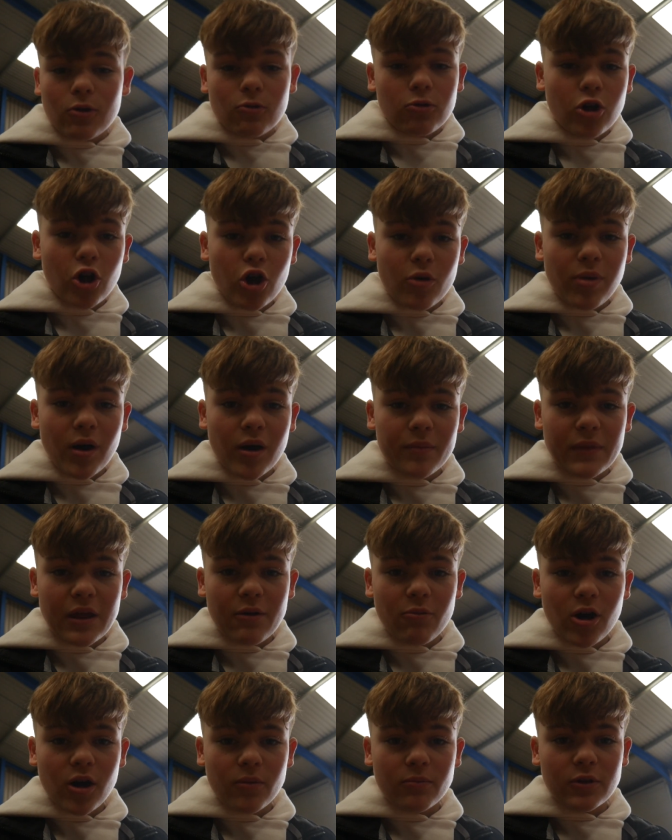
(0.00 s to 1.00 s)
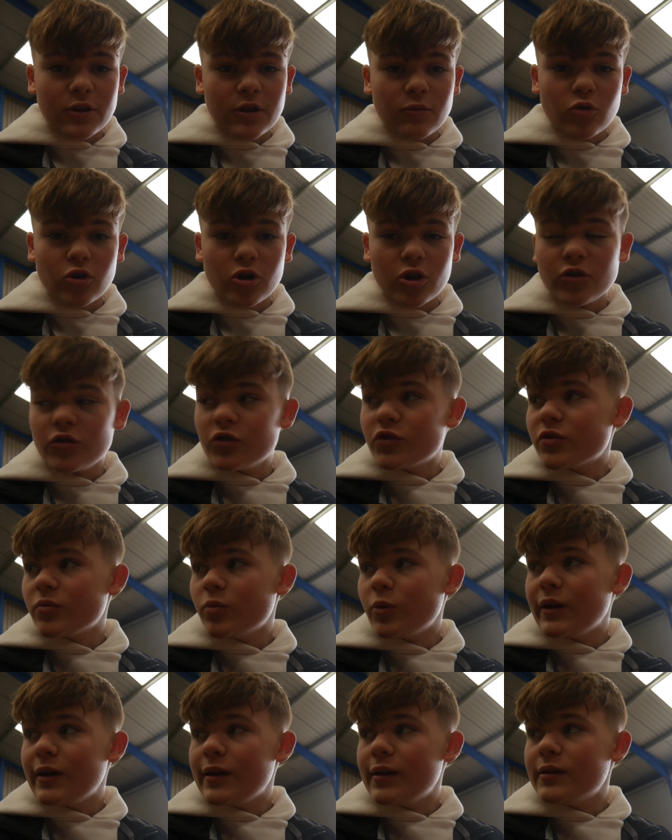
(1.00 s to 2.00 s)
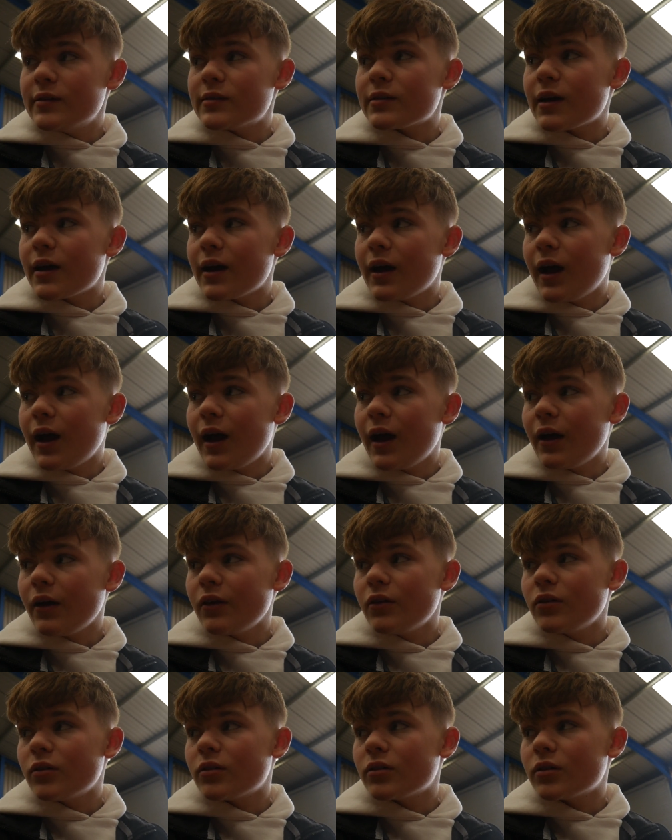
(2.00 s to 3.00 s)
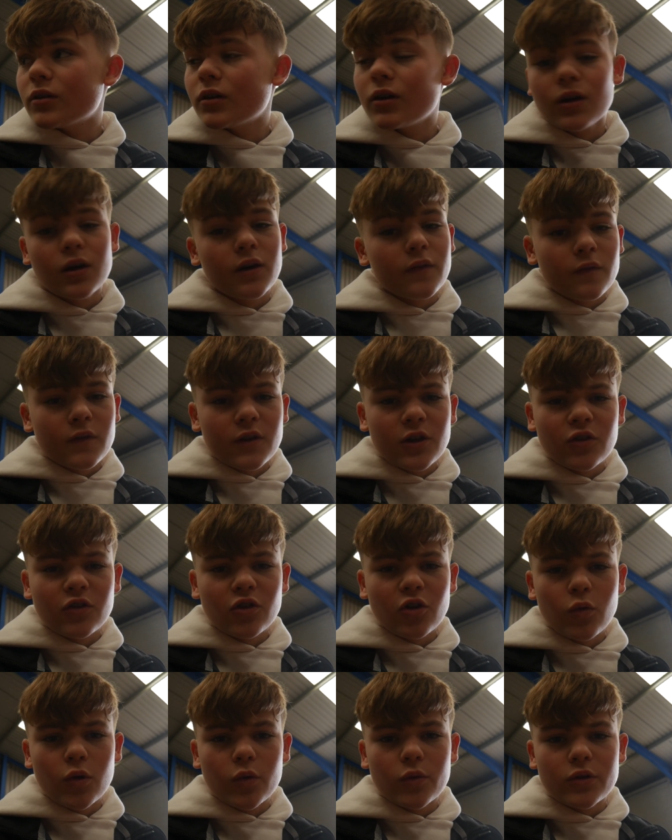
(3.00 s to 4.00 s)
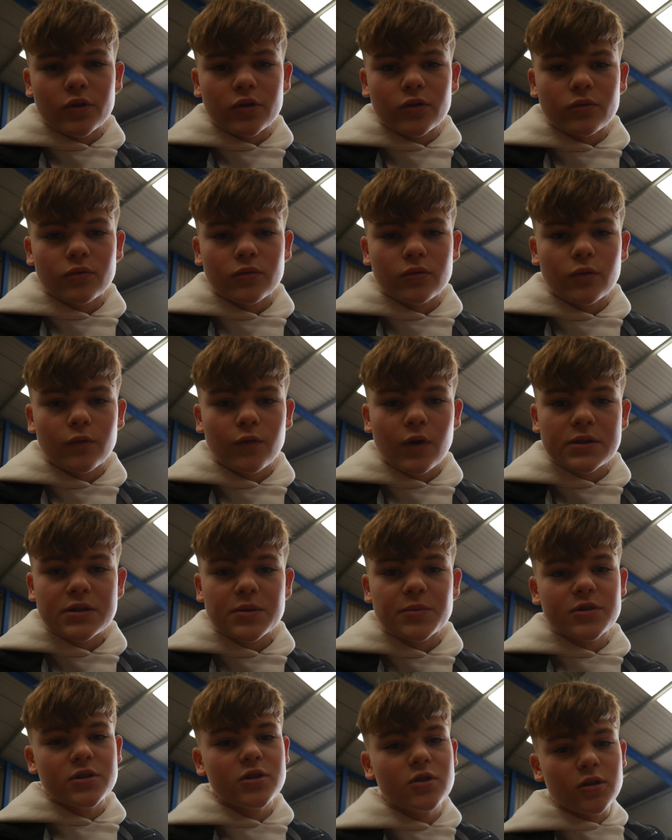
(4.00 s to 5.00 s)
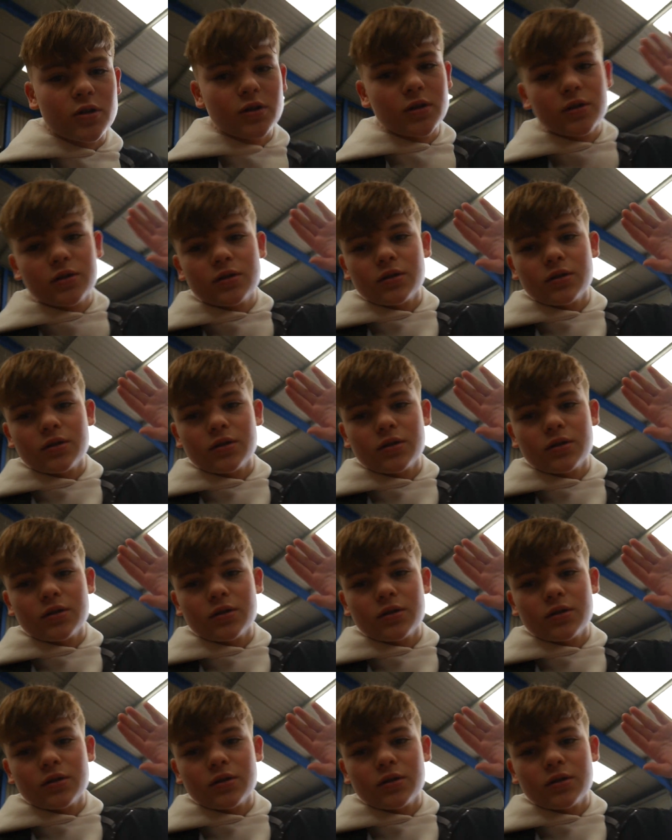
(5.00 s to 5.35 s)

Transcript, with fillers: go and pump them up, then we'll go do some wheelies and then I don't know what we'll do. Find something to do.